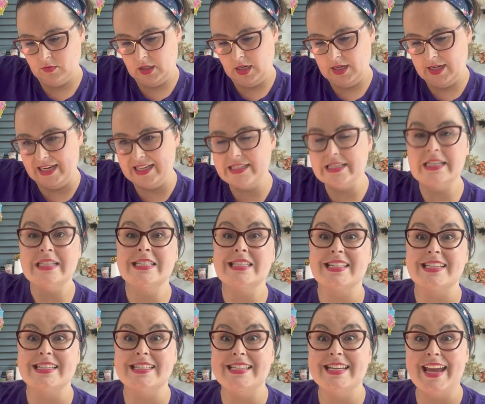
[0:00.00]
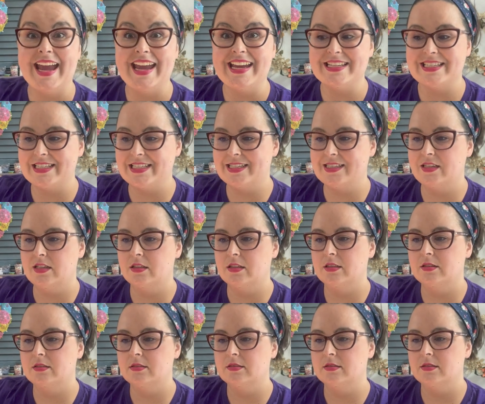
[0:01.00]
nineteen sixty-eight,
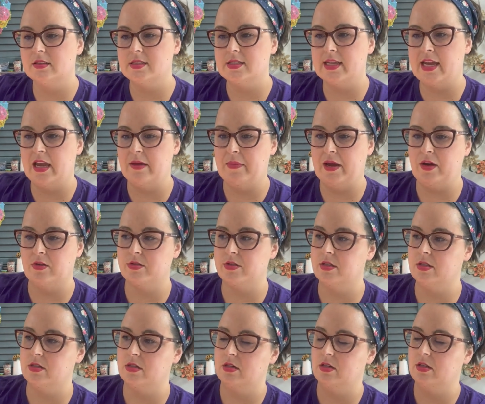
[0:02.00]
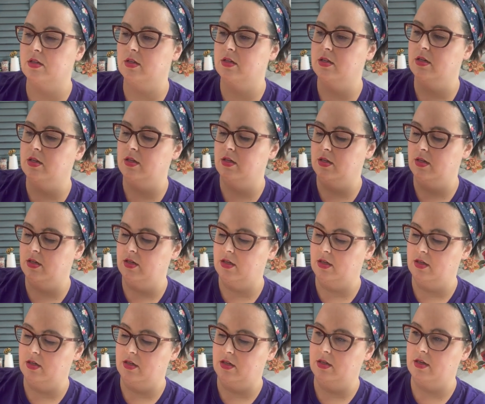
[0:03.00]
this came out,
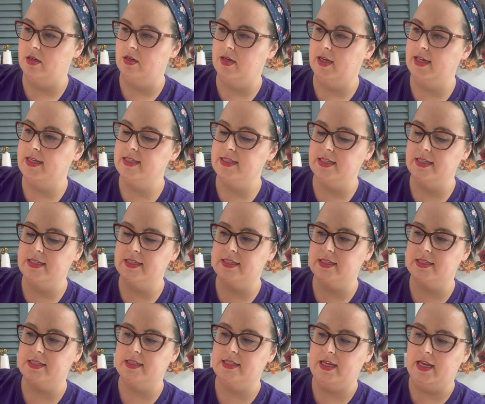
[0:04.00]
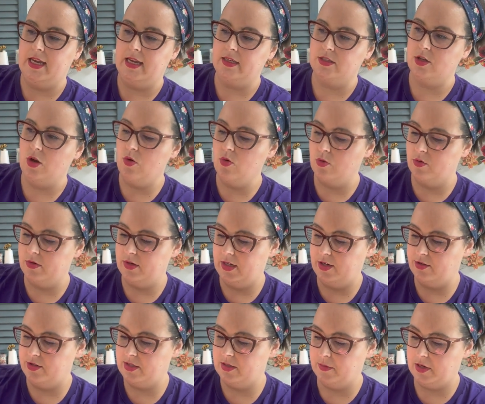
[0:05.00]
nineteen sixty-eight. Oh,
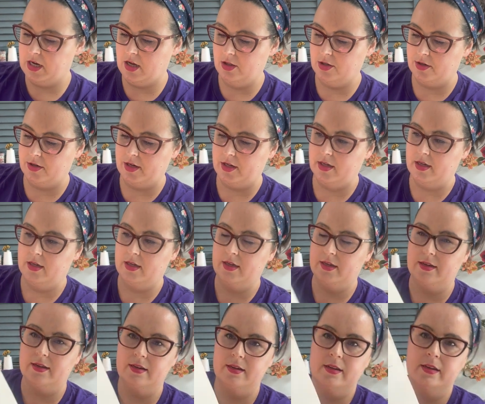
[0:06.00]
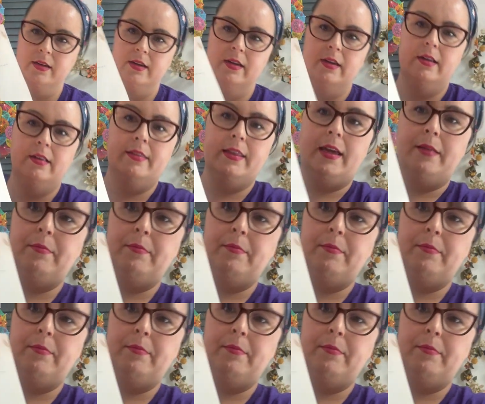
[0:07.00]
here's some colored, that